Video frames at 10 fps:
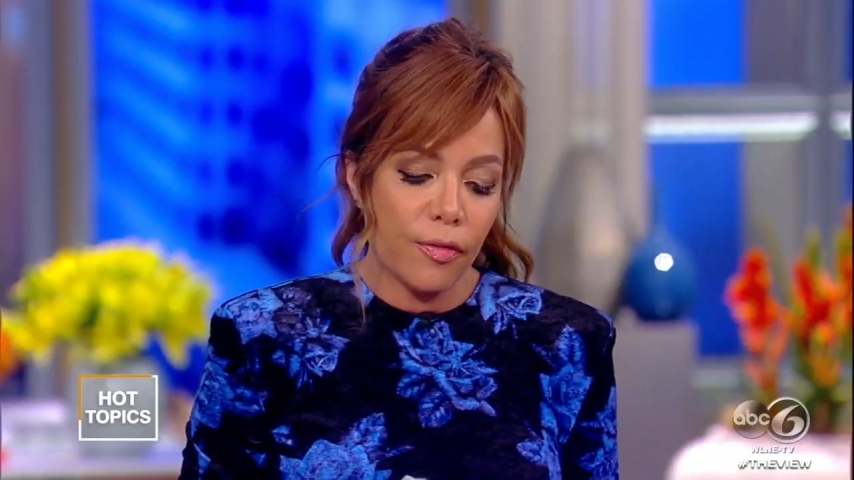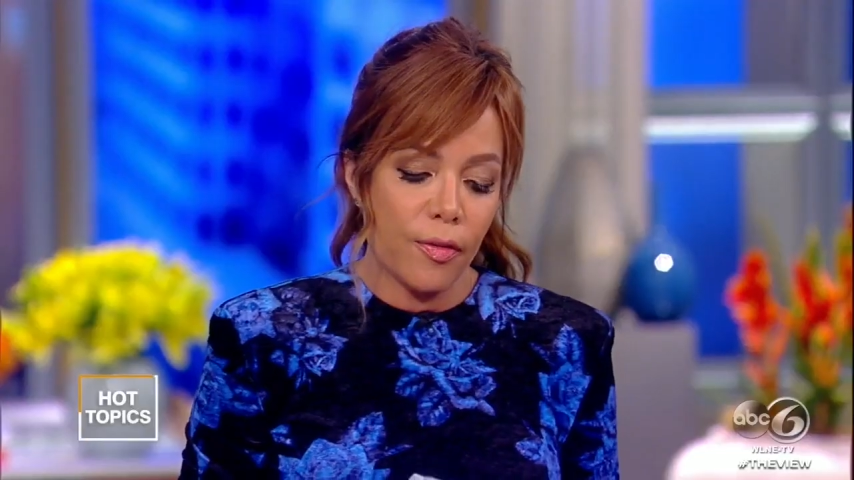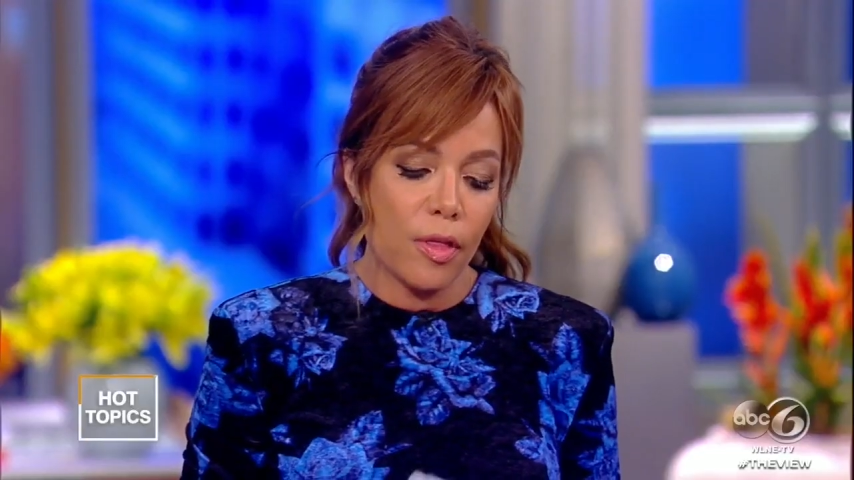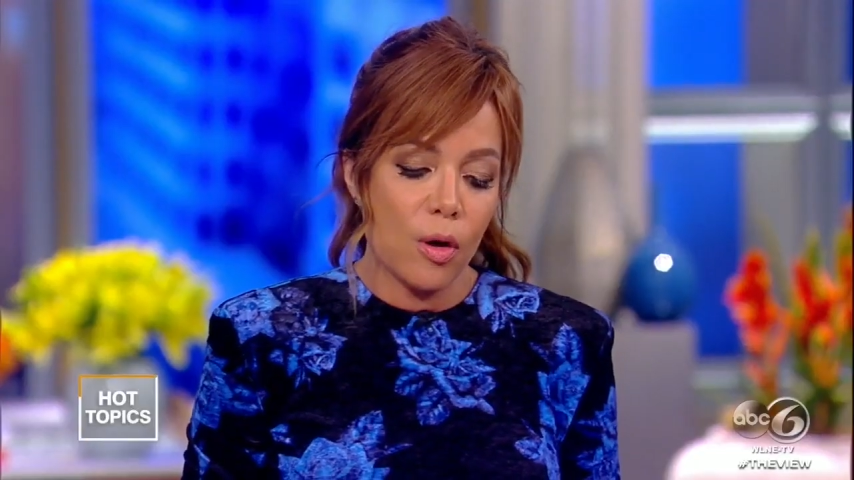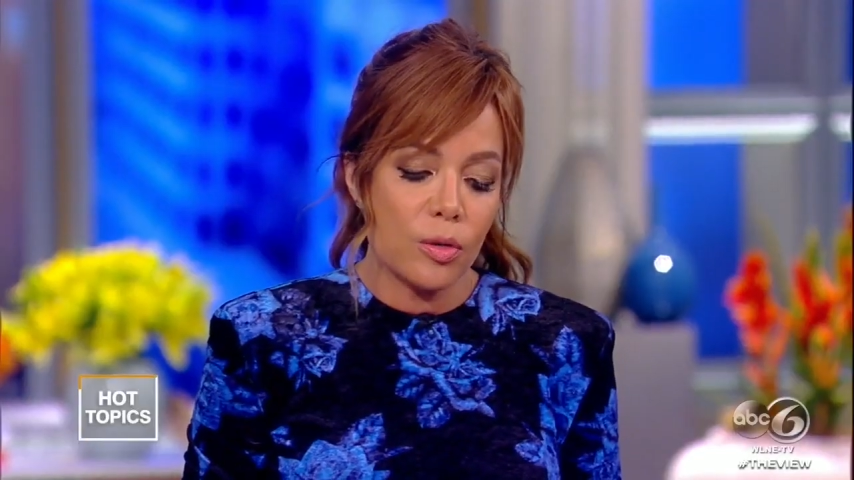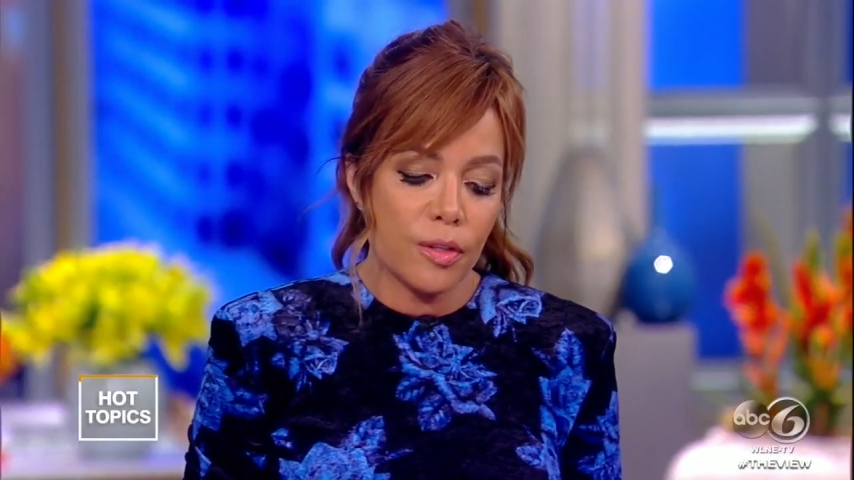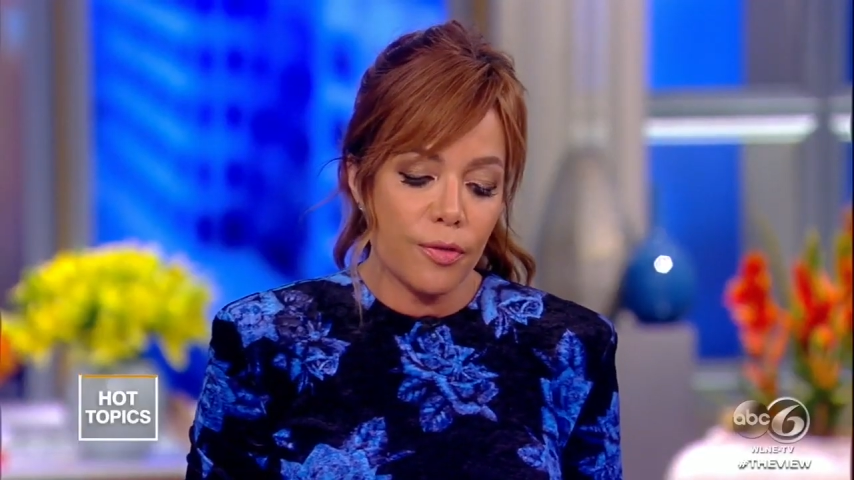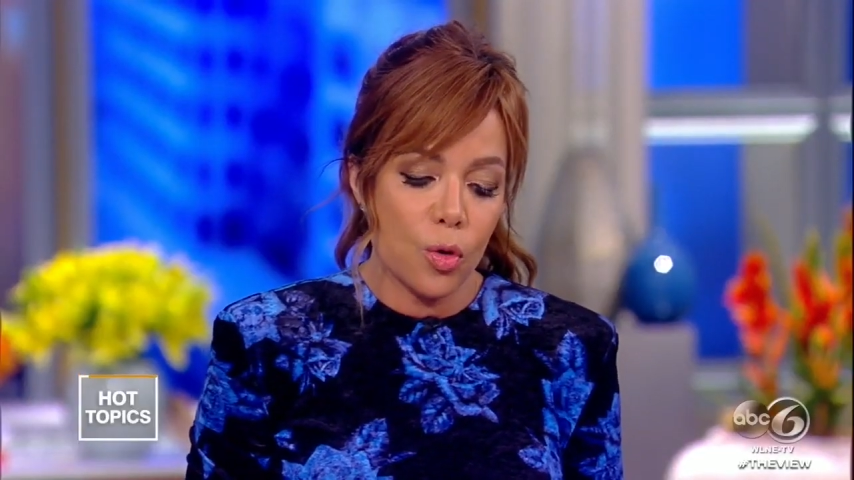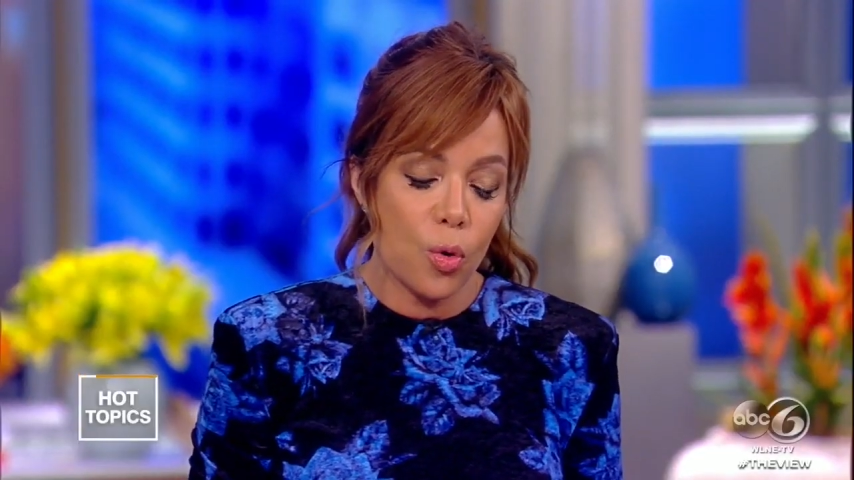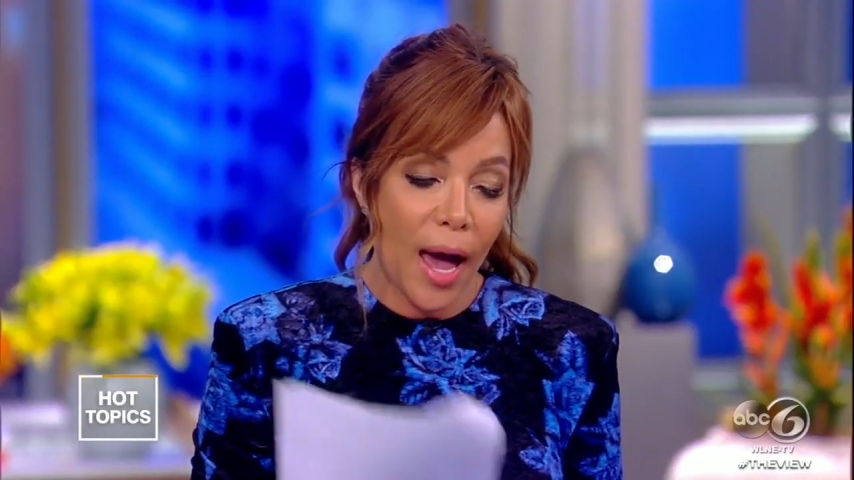for those of
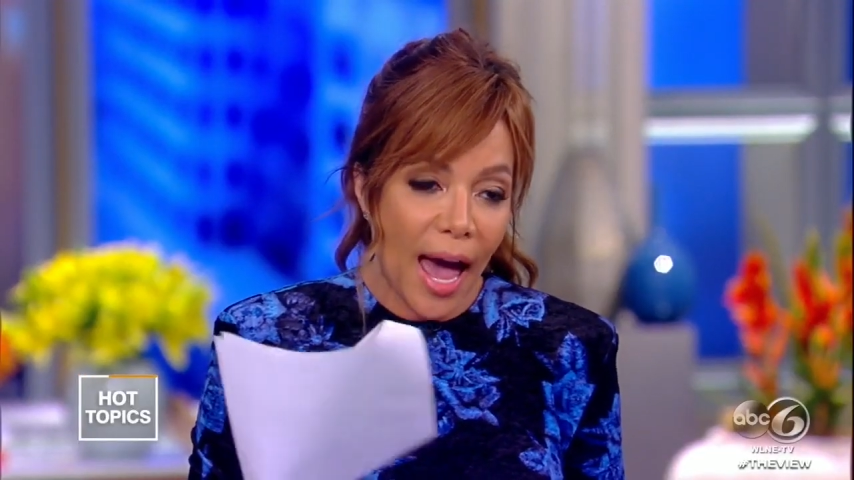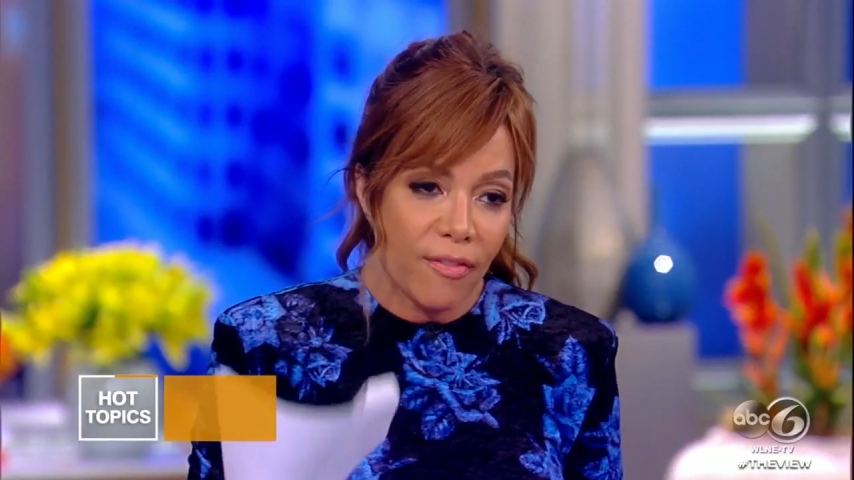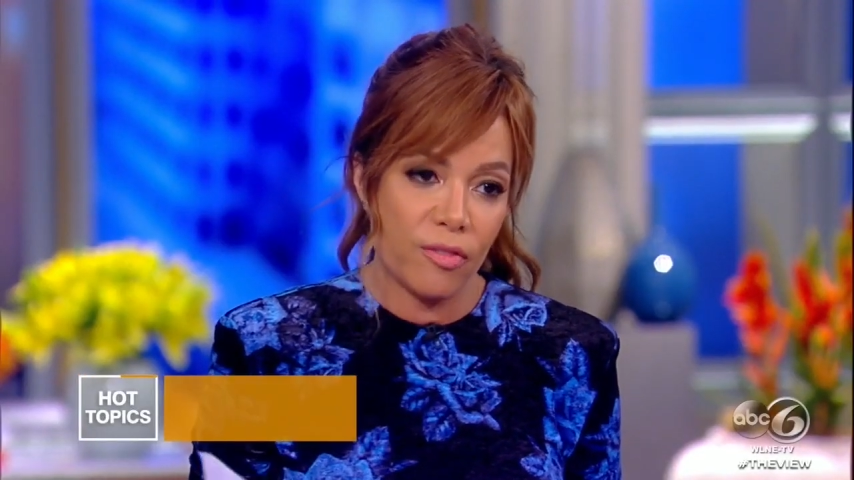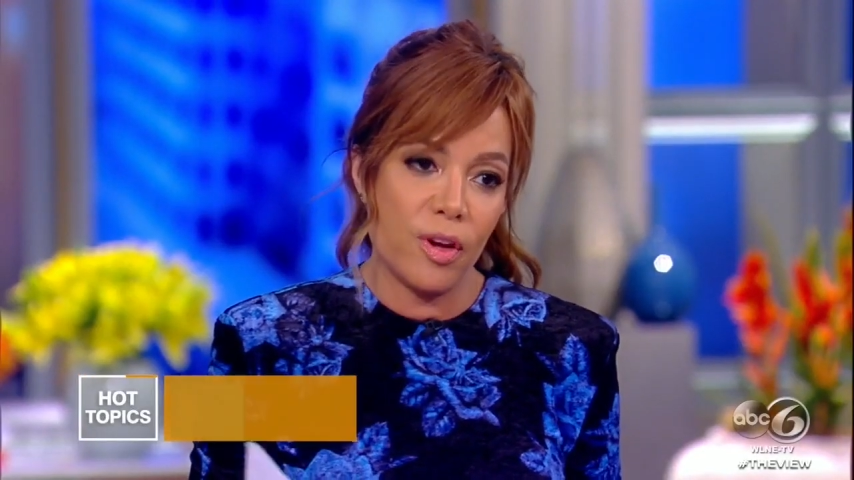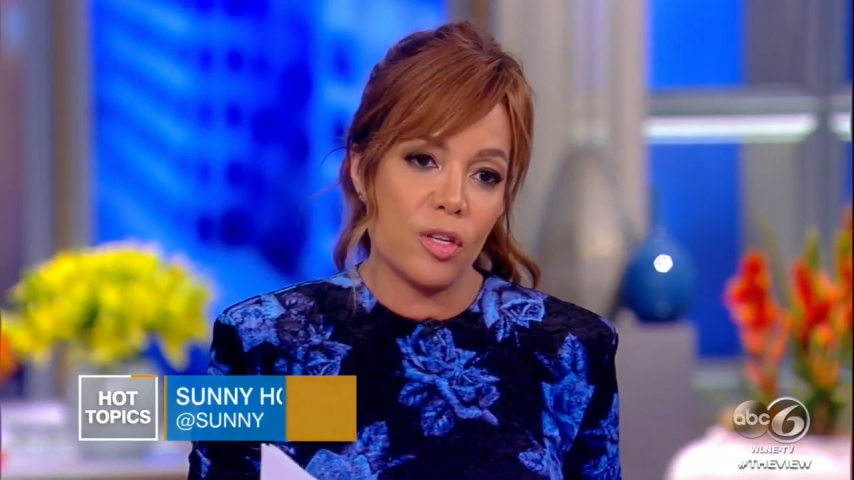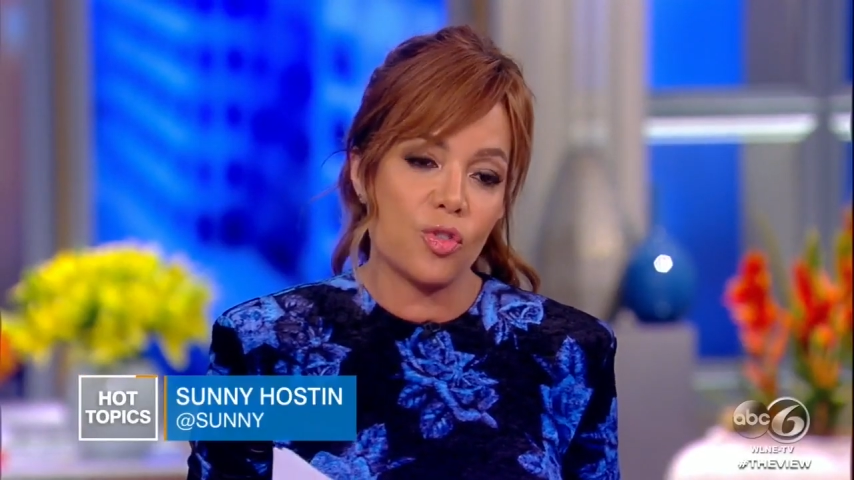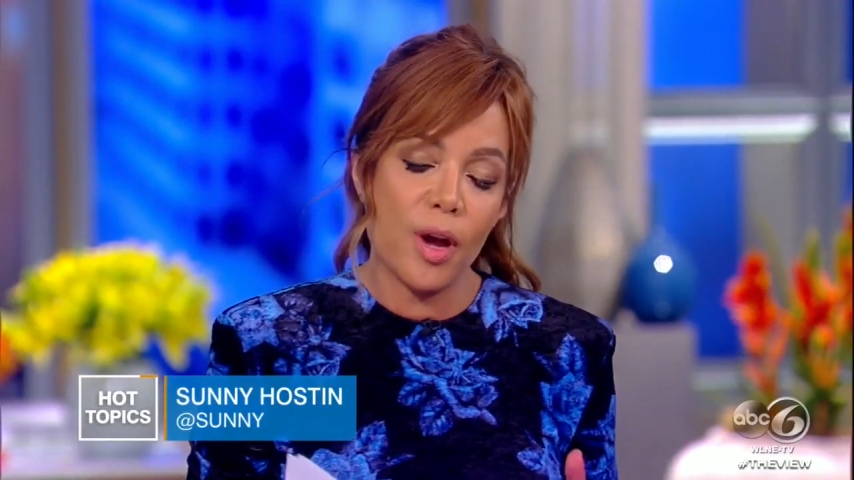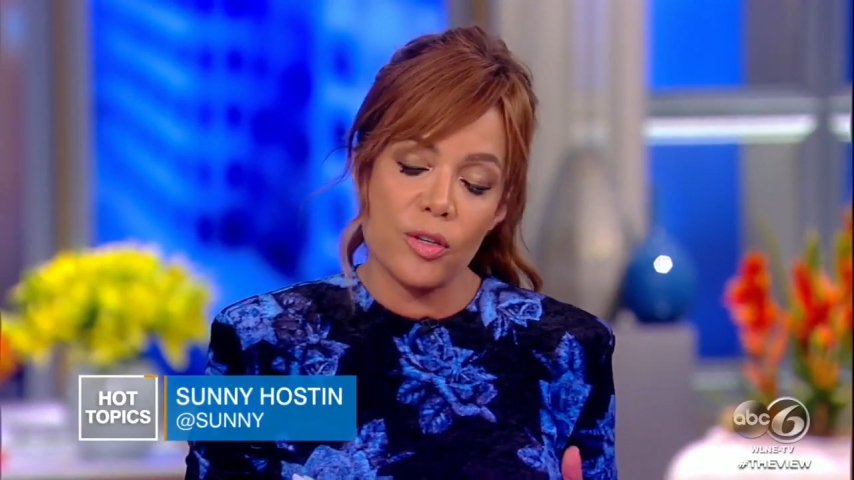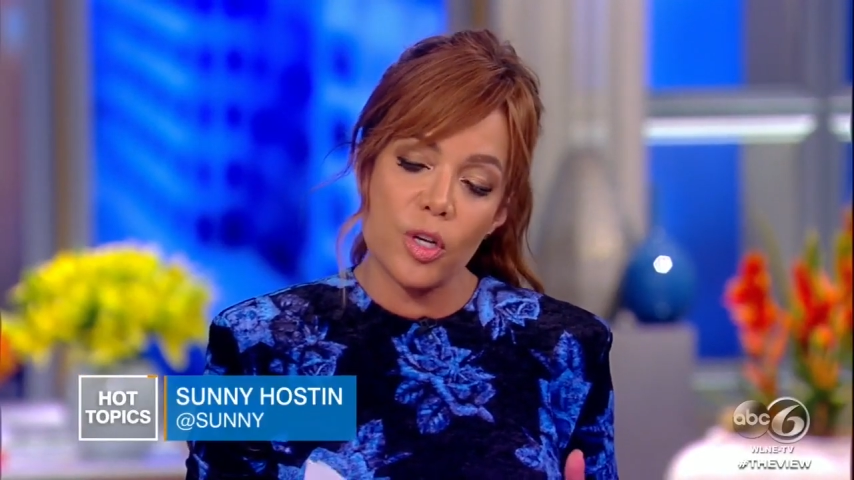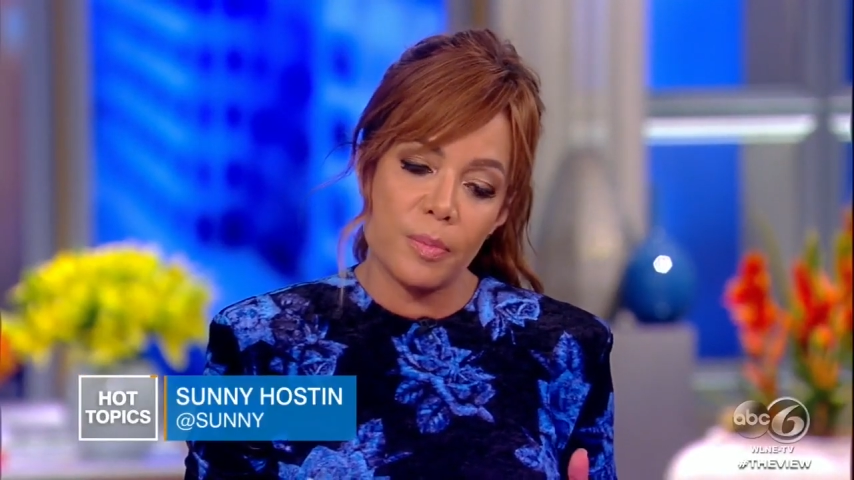you who haven't read the
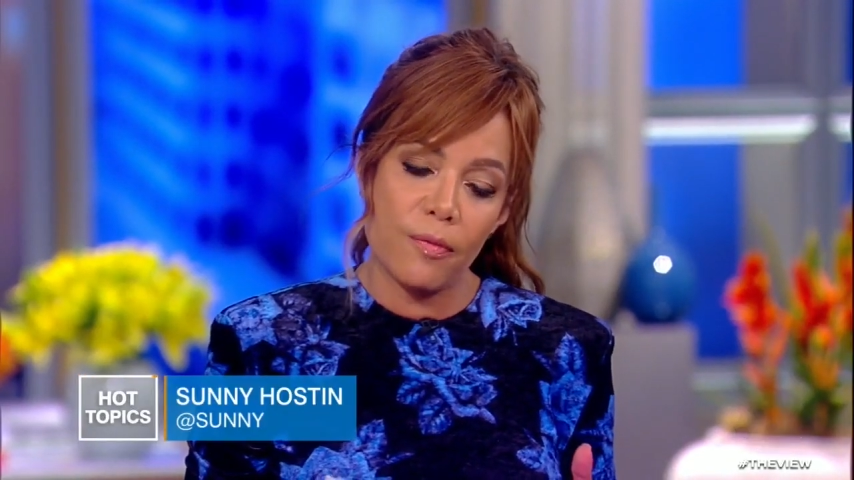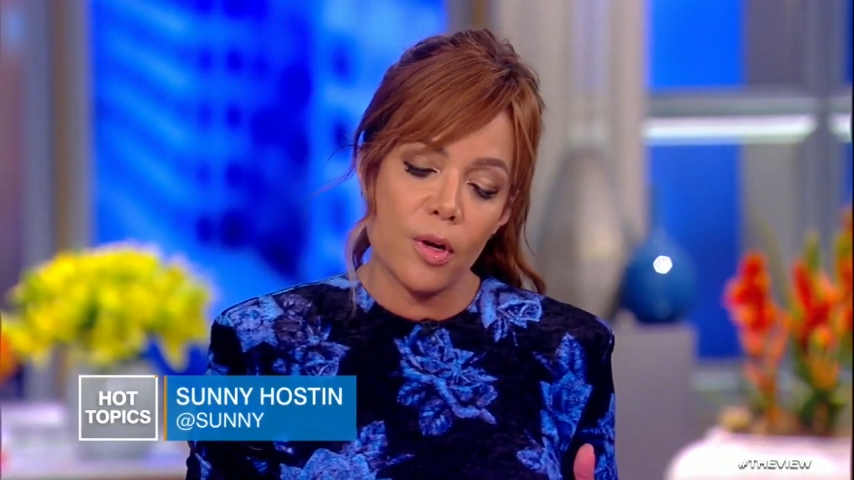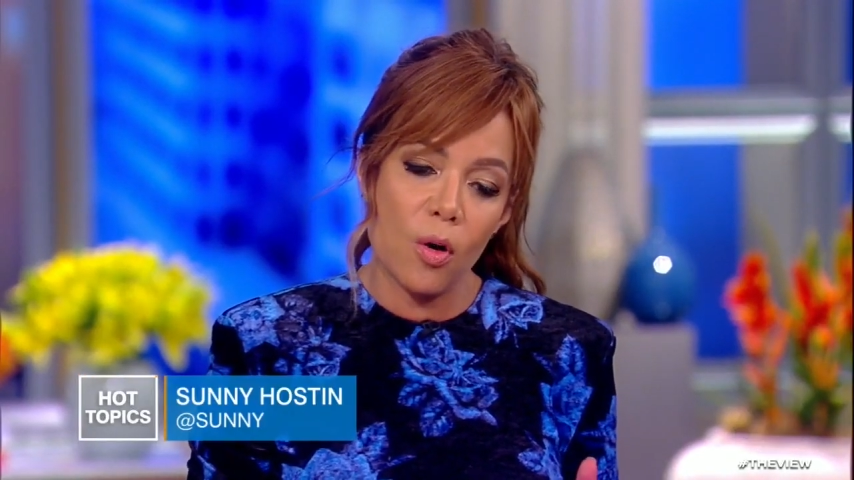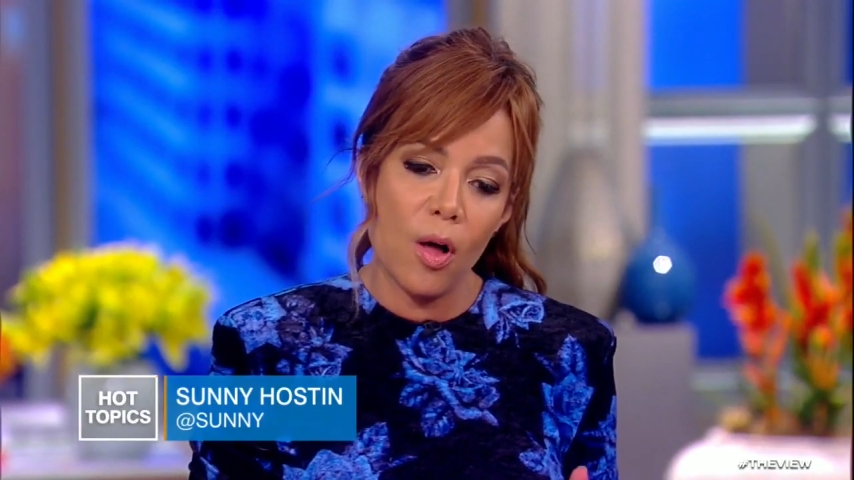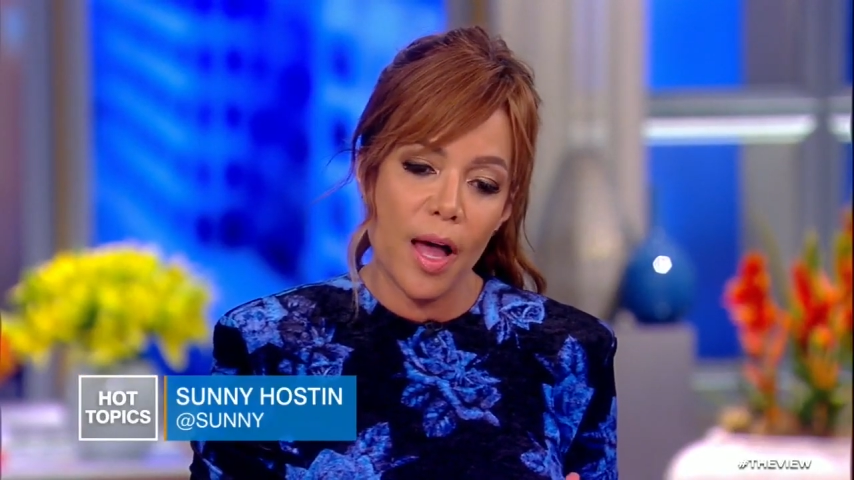transcript of the call,